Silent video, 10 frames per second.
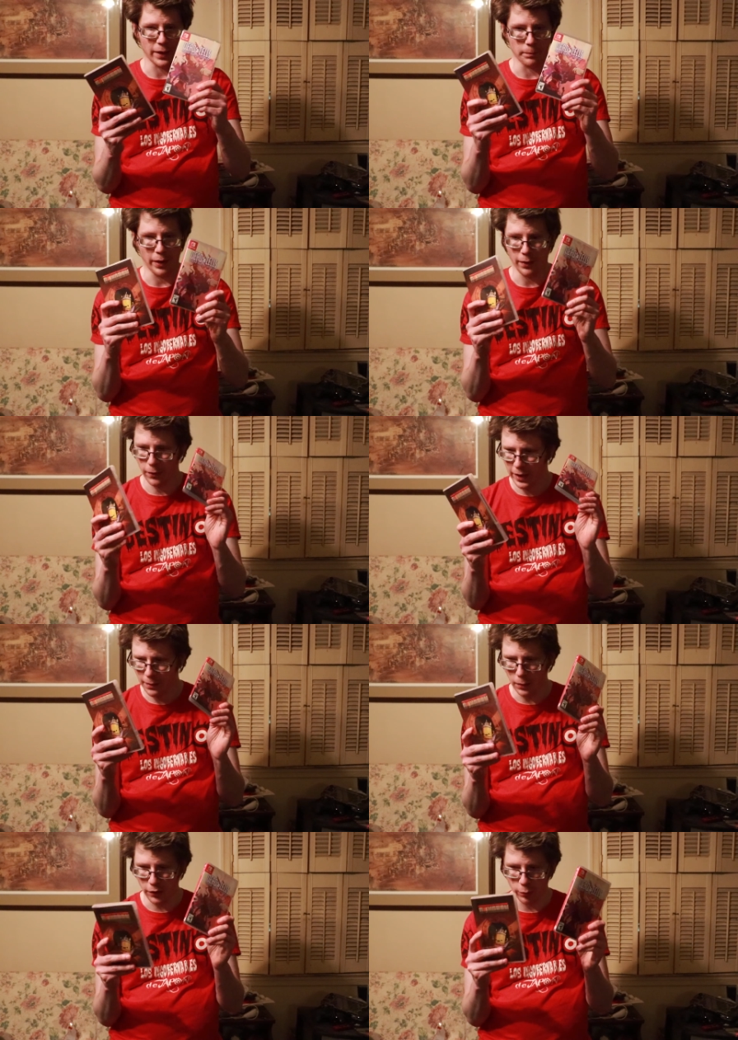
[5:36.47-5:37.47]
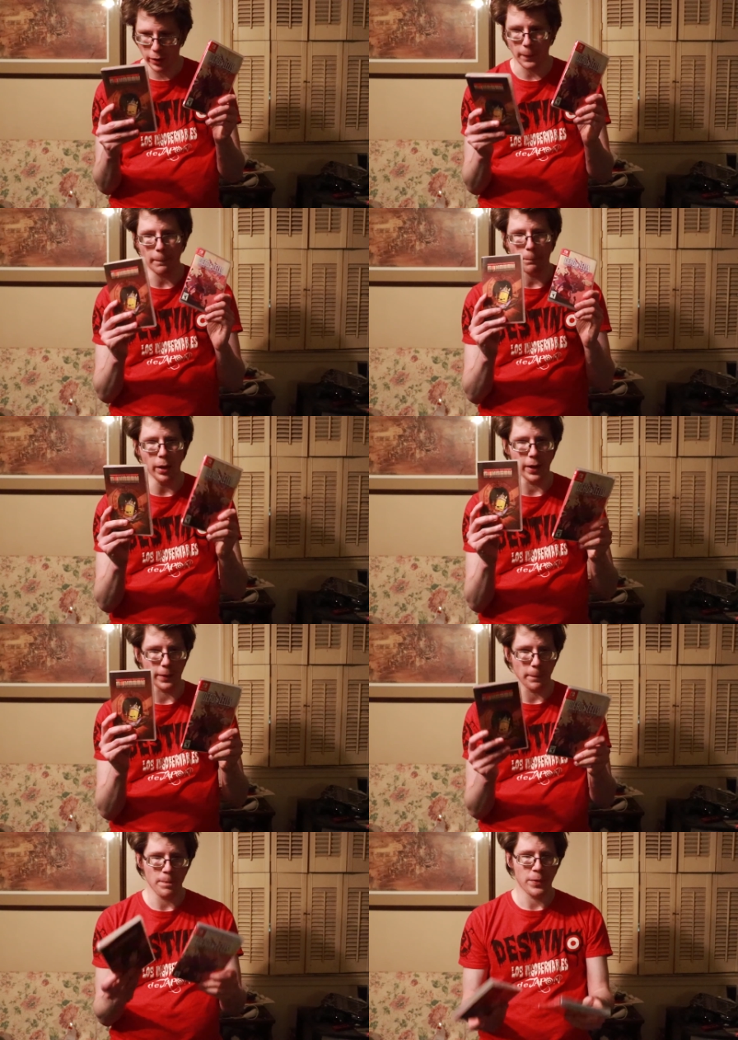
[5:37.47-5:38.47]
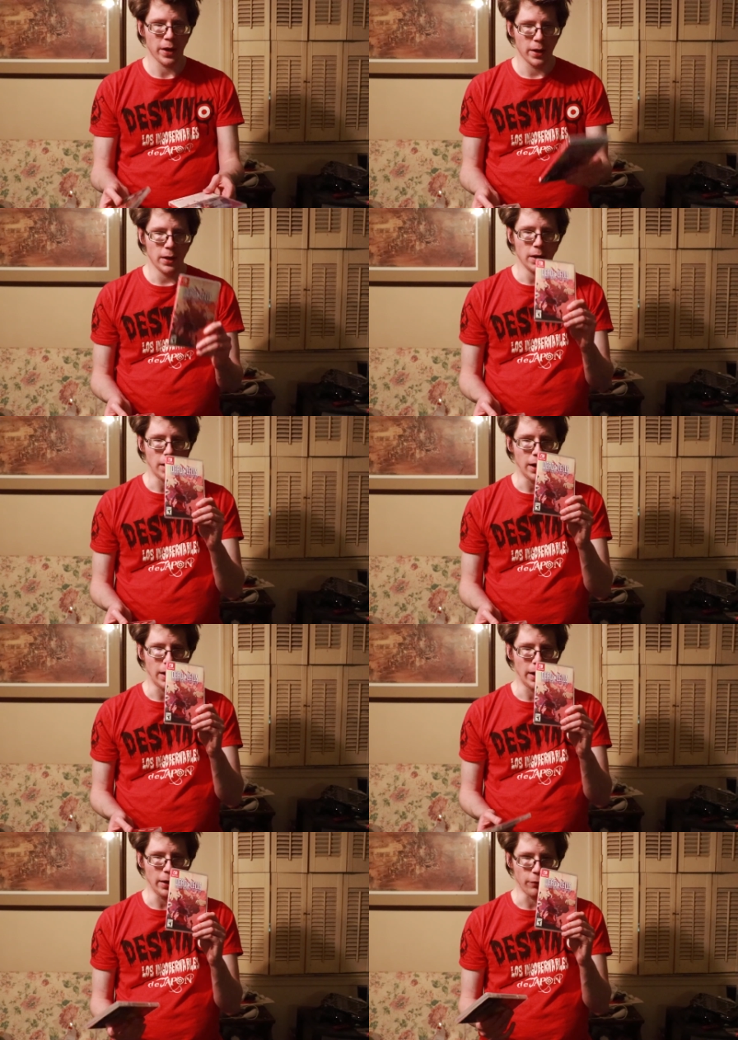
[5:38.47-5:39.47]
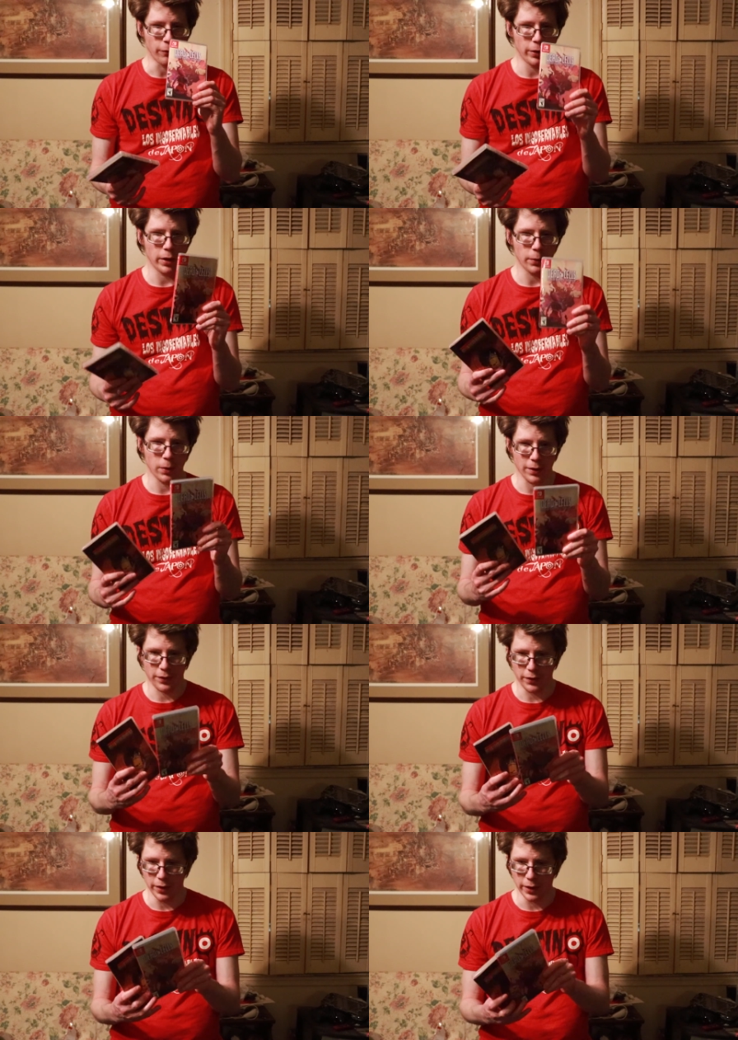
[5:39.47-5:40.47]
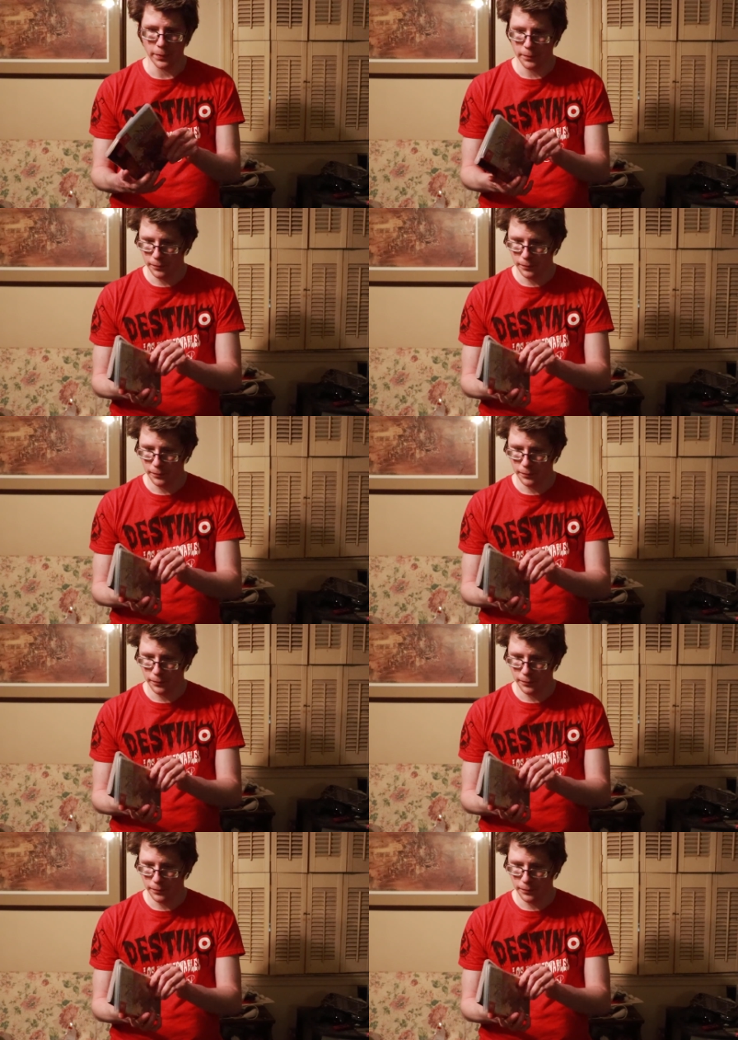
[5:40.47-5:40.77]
I already have them elsewhere, but I really want to see